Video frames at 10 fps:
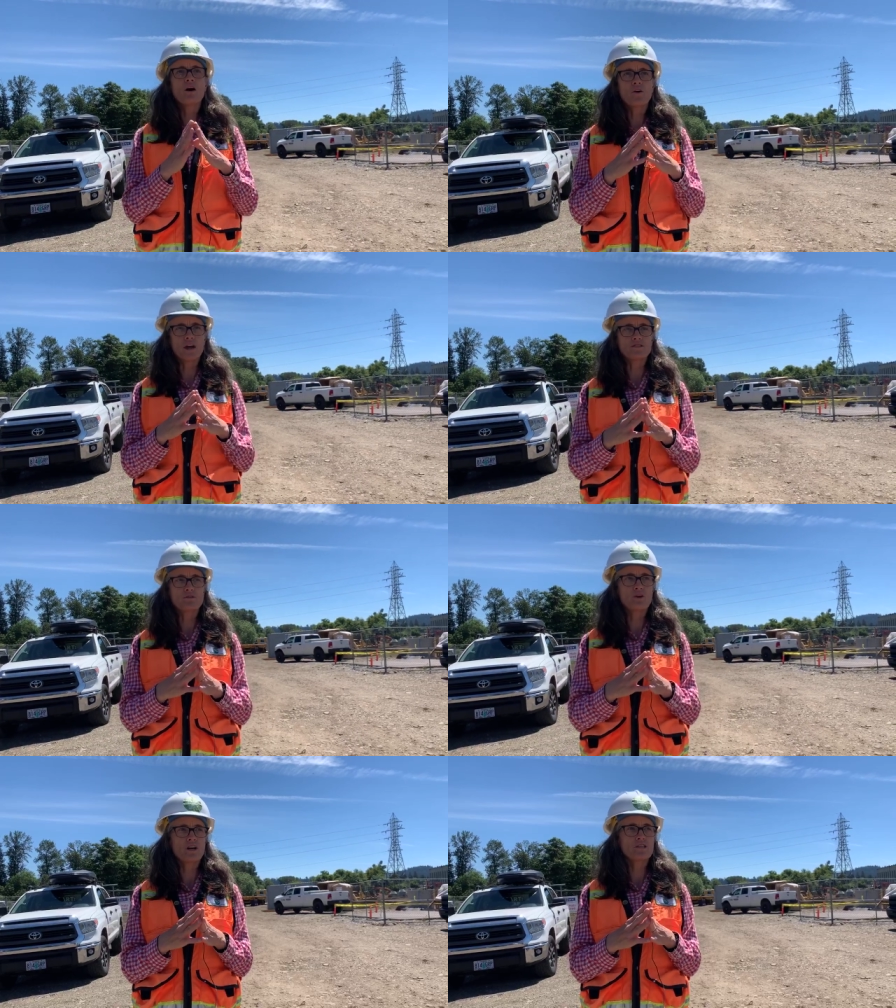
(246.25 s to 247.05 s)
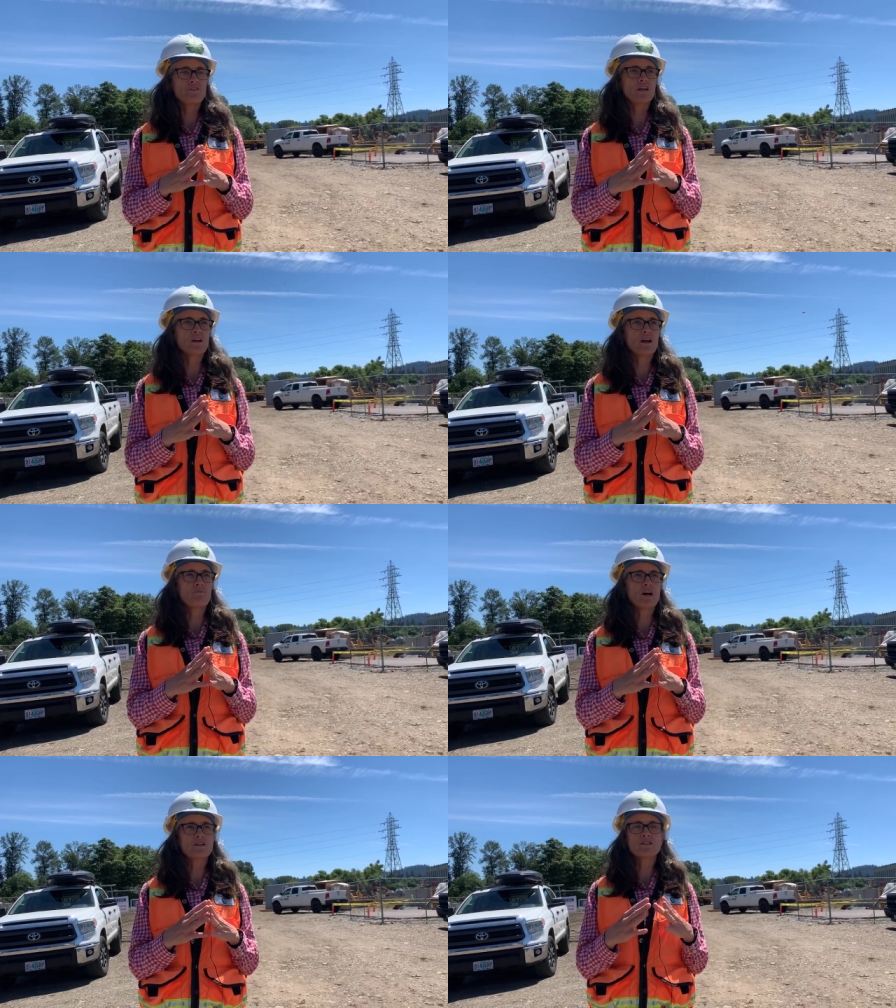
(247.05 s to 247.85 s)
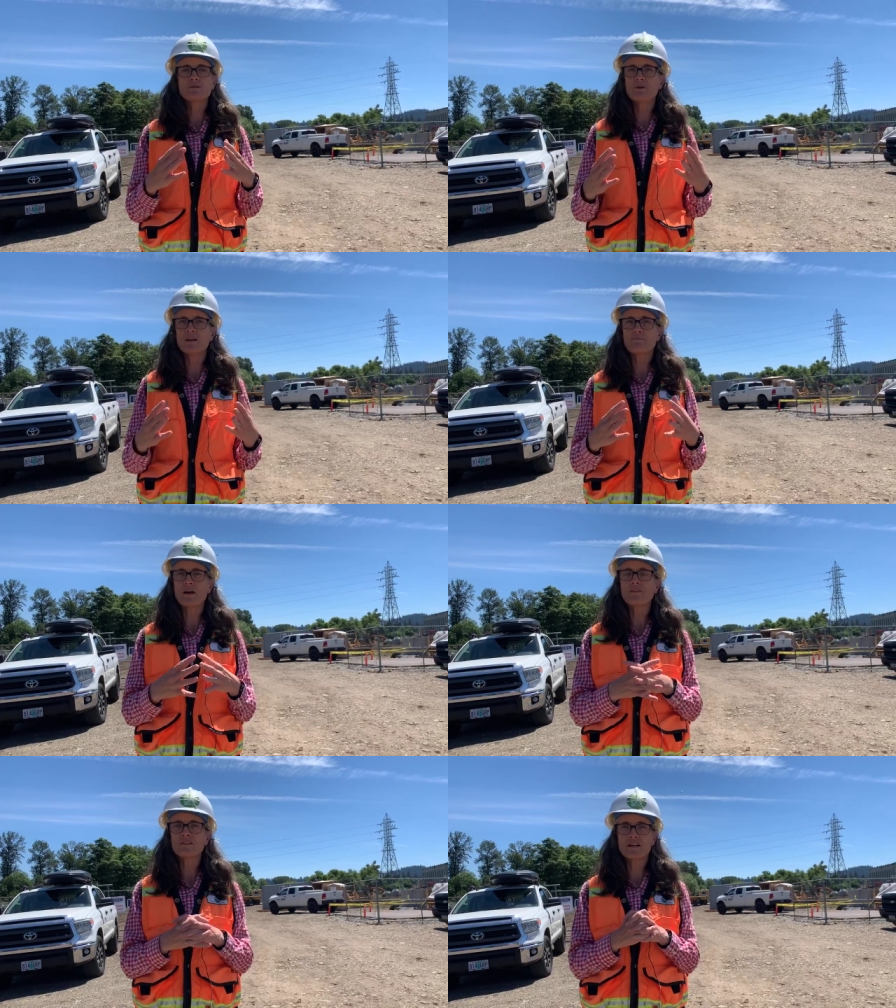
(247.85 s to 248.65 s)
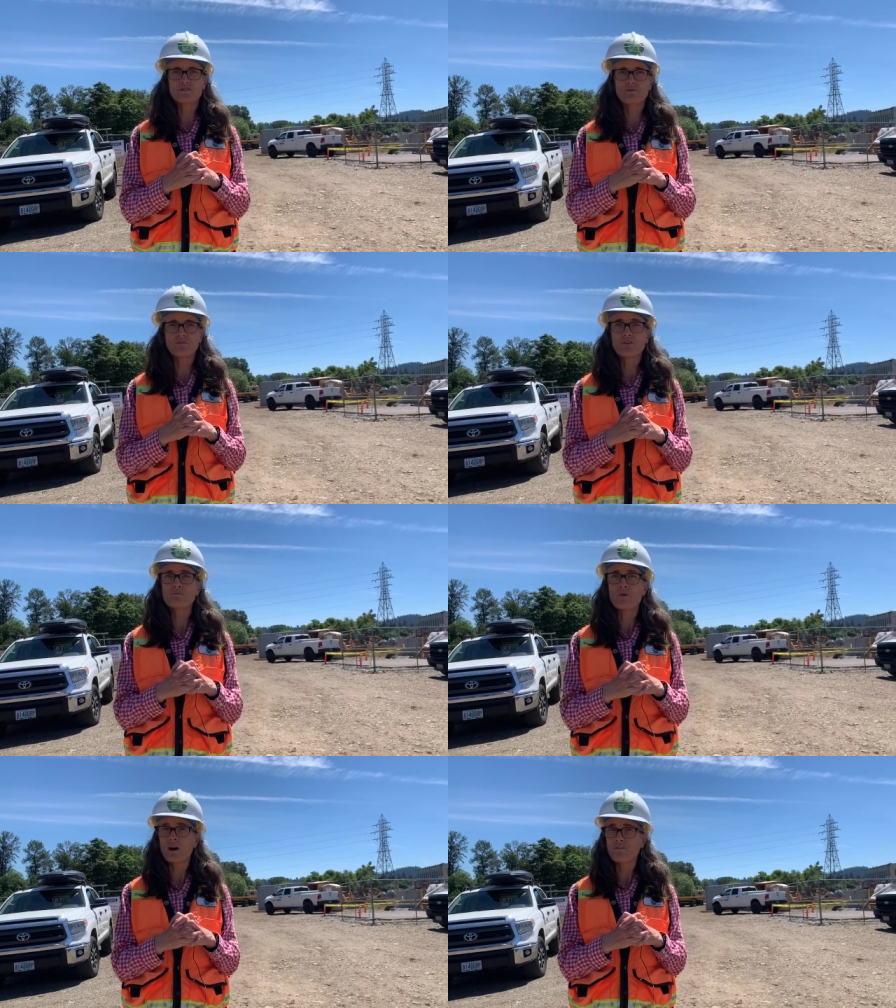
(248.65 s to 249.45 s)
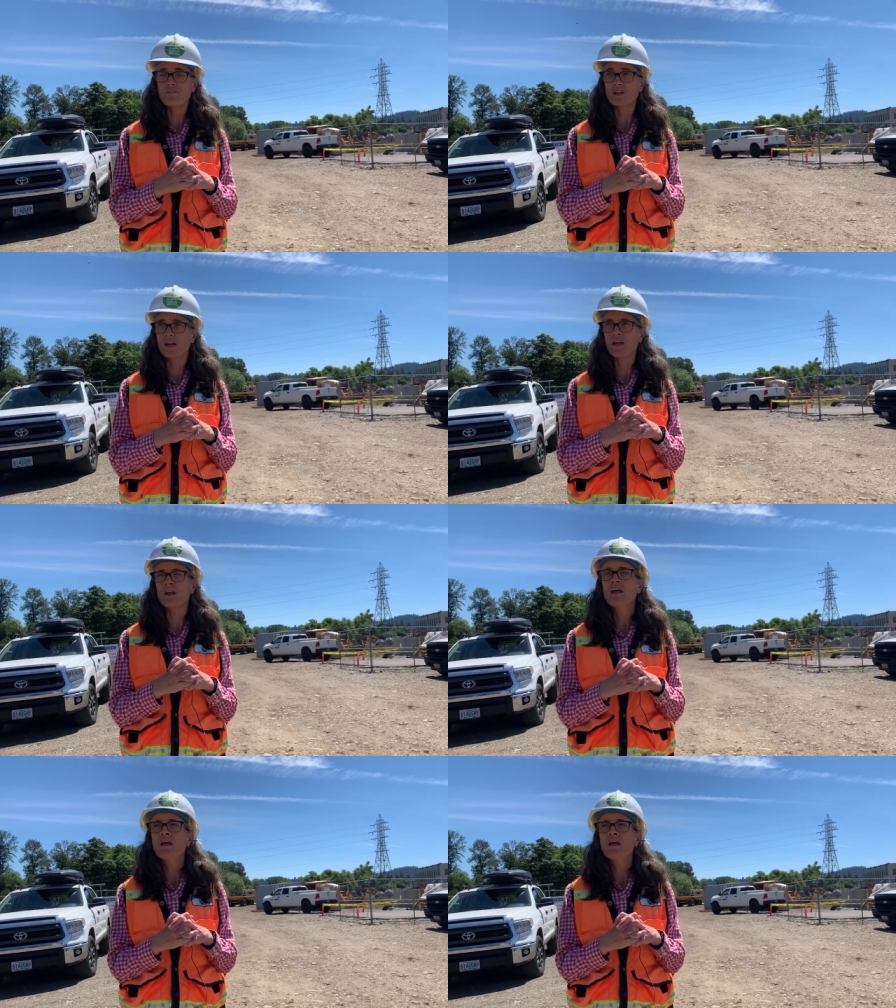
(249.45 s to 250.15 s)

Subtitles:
Okay, so where does funding come? I'll just speak about the Downtown Riverfront Park funding.